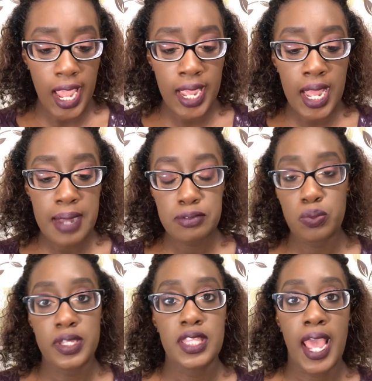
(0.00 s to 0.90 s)
It comes
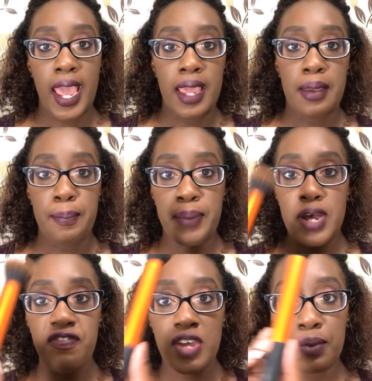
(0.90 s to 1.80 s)
with a
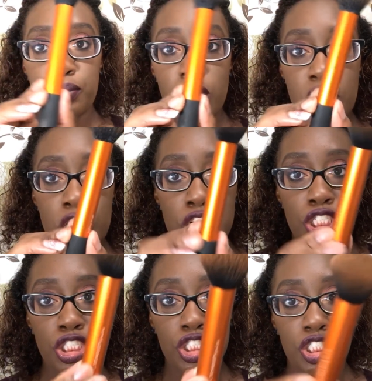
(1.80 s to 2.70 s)
buffing
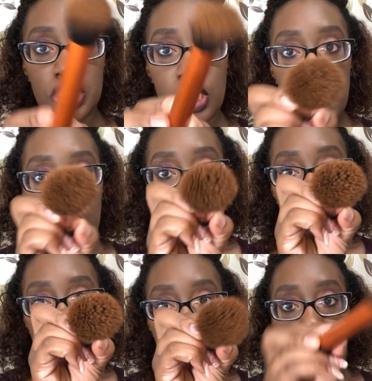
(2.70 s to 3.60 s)
brush
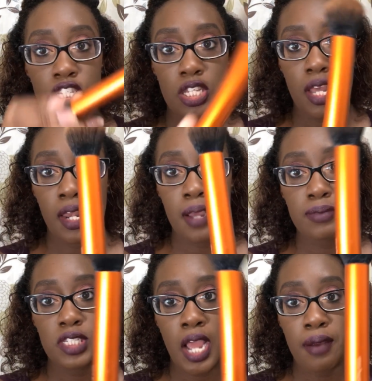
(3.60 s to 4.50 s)
like this, and
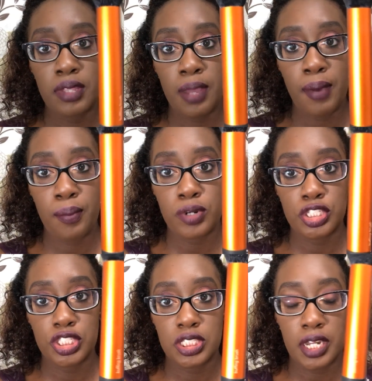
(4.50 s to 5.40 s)
I'm sorry that my
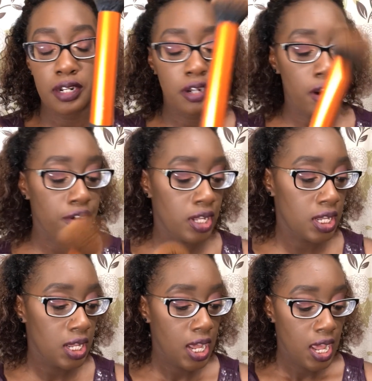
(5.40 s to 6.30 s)
brushes are
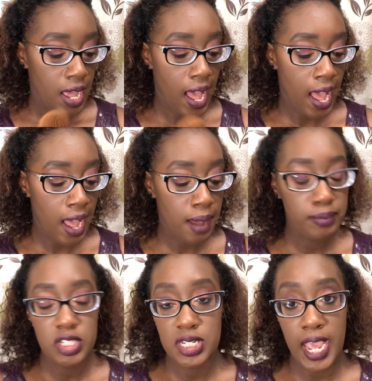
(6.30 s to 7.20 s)
dirty.
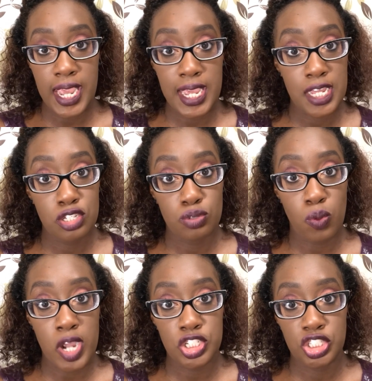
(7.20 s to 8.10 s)
Today is
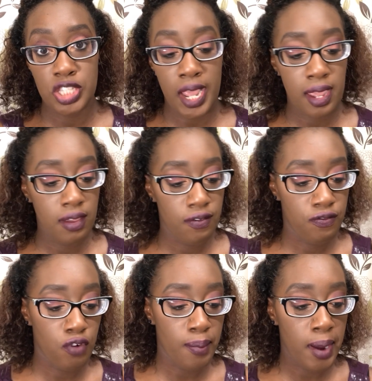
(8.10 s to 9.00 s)
wash day
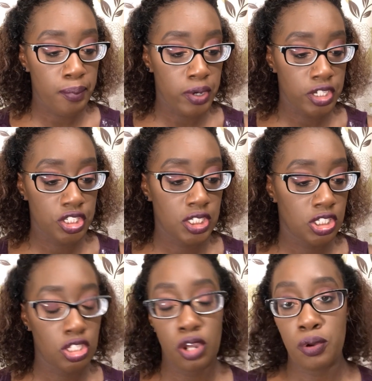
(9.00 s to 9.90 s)
for my
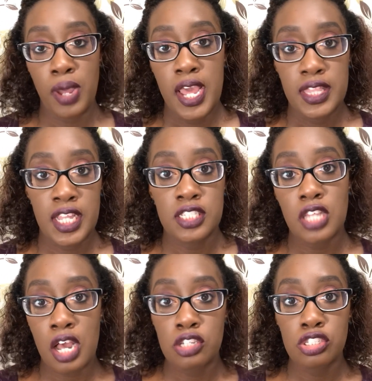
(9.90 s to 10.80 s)
brushes, so
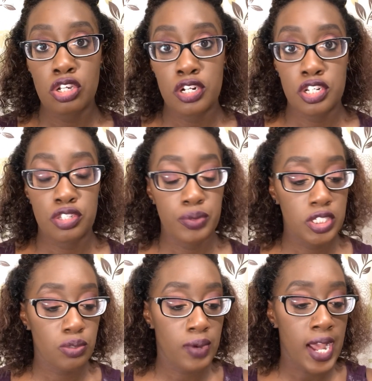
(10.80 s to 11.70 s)
that's also another
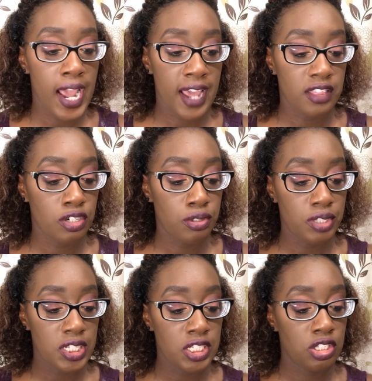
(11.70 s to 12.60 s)
reason why I had to do
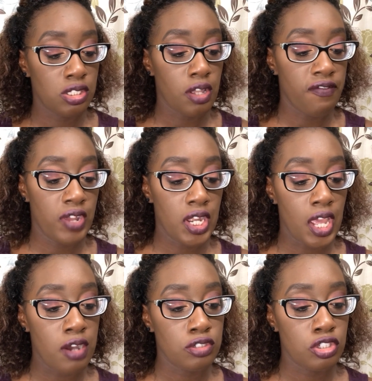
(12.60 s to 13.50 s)
this
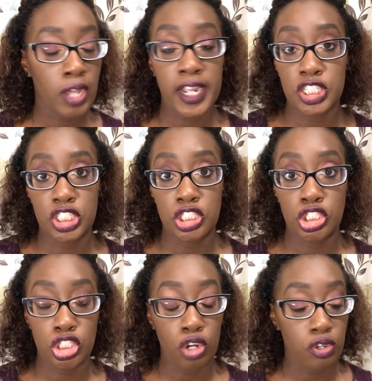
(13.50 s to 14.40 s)
video, so I could just
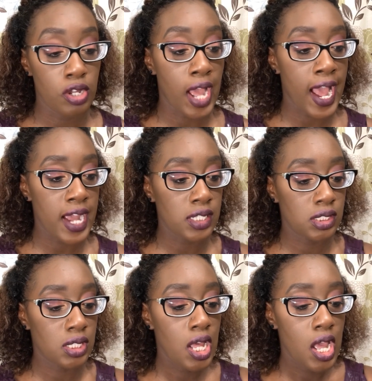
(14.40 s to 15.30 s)
show you
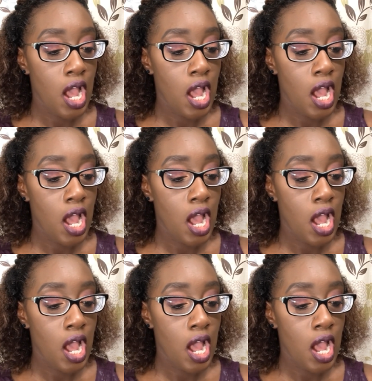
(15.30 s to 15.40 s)
guys.